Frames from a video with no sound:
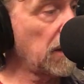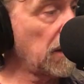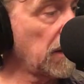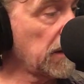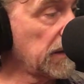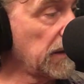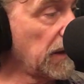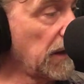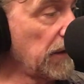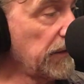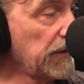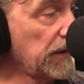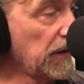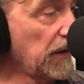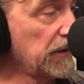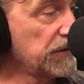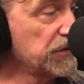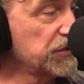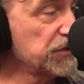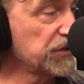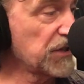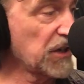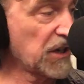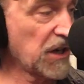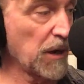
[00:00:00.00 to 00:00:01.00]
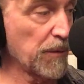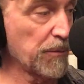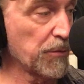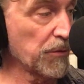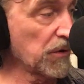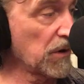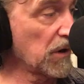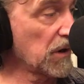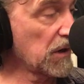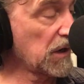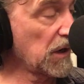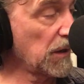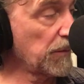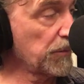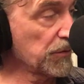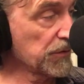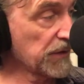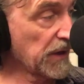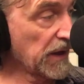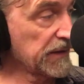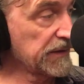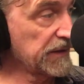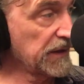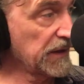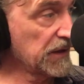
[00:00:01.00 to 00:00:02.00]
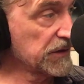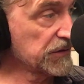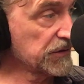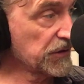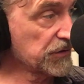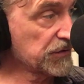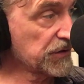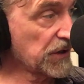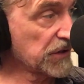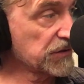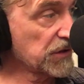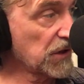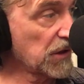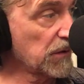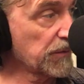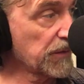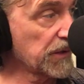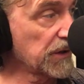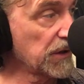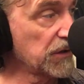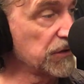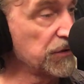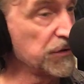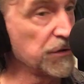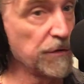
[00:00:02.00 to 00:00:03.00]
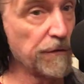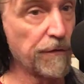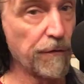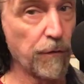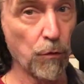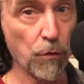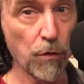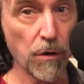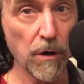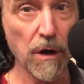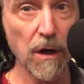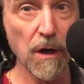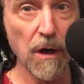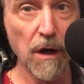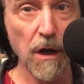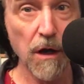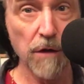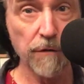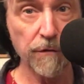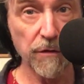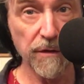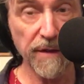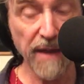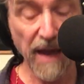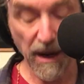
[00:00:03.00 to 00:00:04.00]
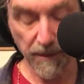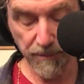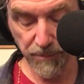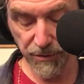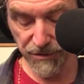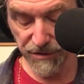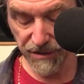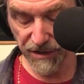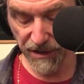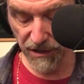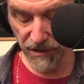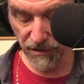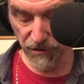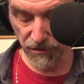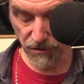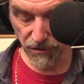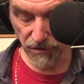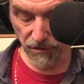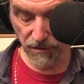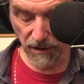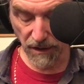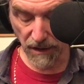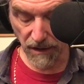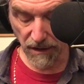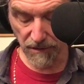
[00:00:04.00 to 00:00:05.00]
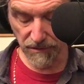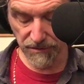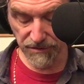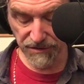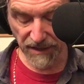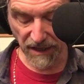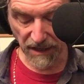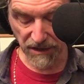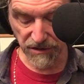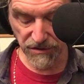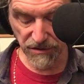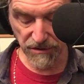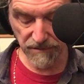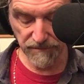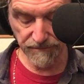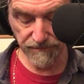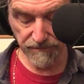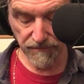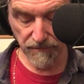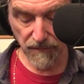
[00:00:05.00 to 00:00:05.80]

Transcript: Okay, I think that's just a couple ideas there. So that's all I'm going to do for that particular section.